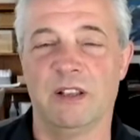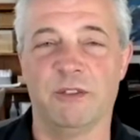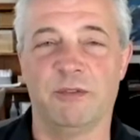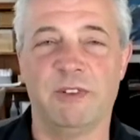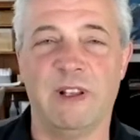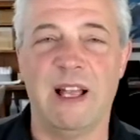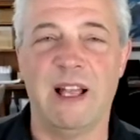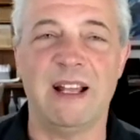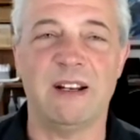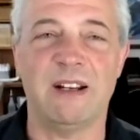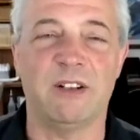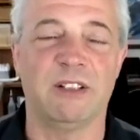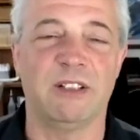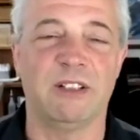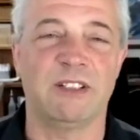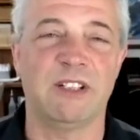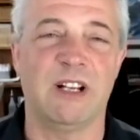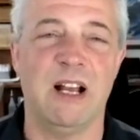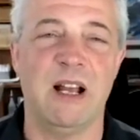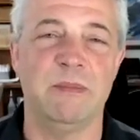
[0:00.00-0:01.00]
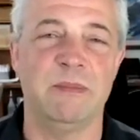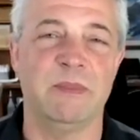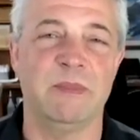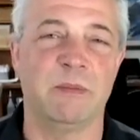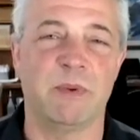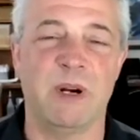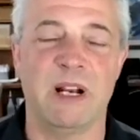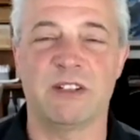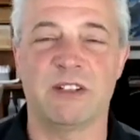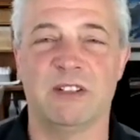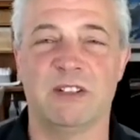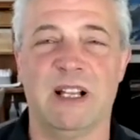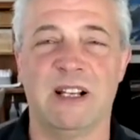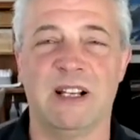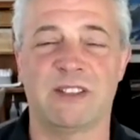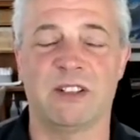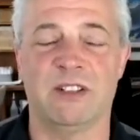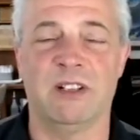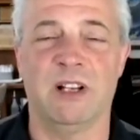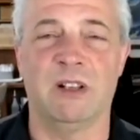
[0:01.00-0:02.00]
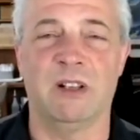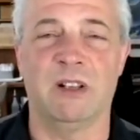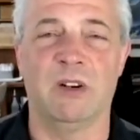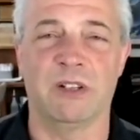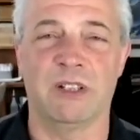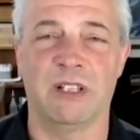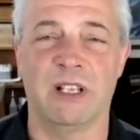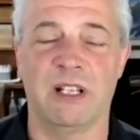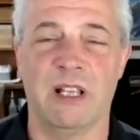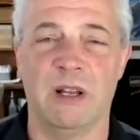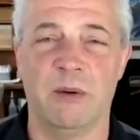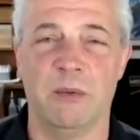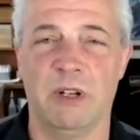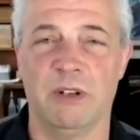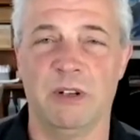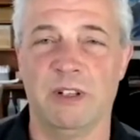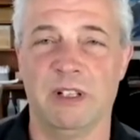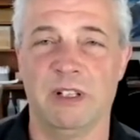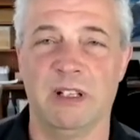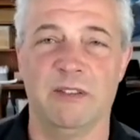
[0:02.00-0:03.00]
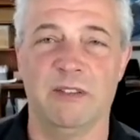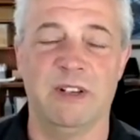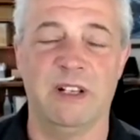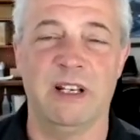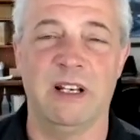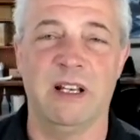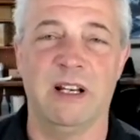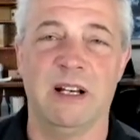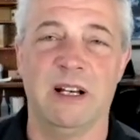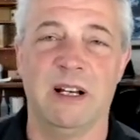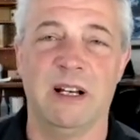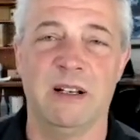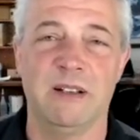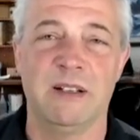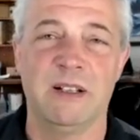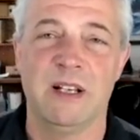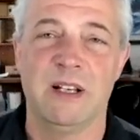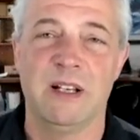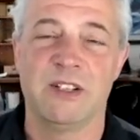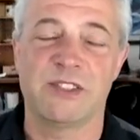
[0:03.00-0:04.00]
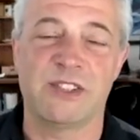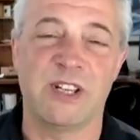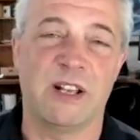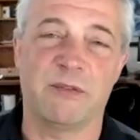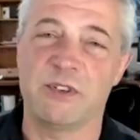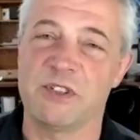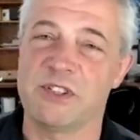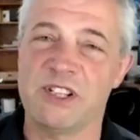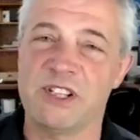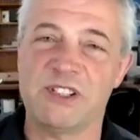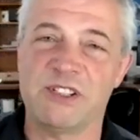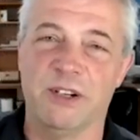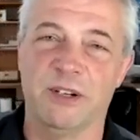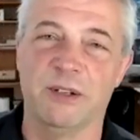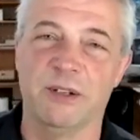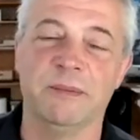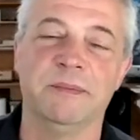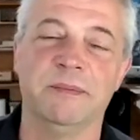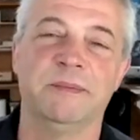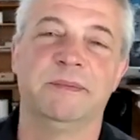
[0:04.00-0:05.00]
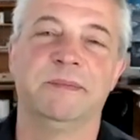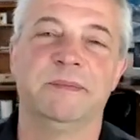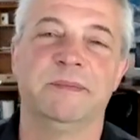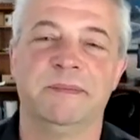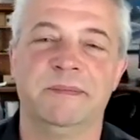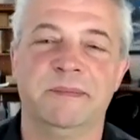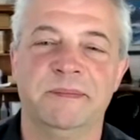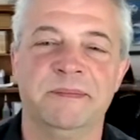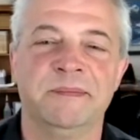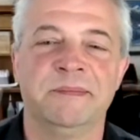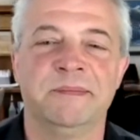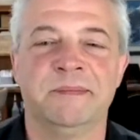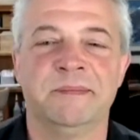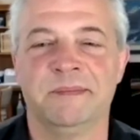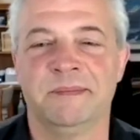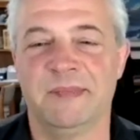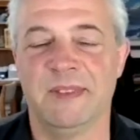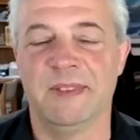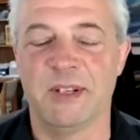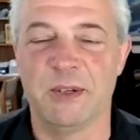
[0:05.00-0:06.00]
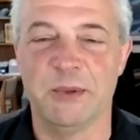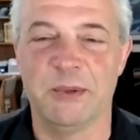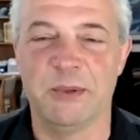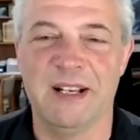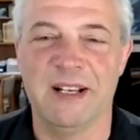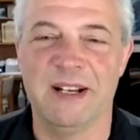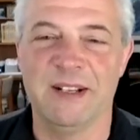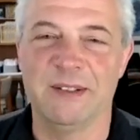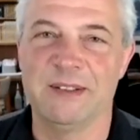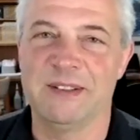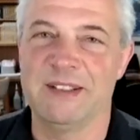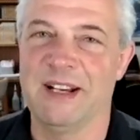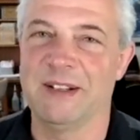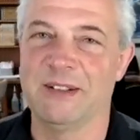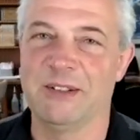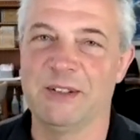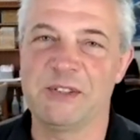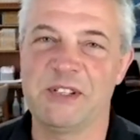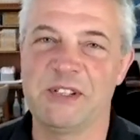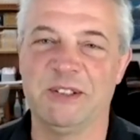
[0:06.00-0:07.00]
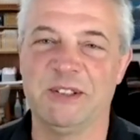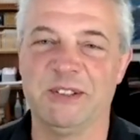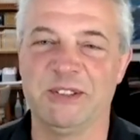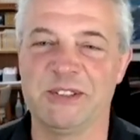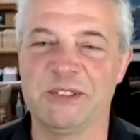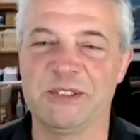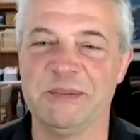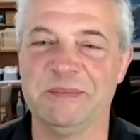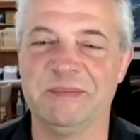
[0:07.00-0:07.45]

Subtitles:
flat all the time, the brakes will last a lot longer than they will if you live in San Francisco. You're going down those hills.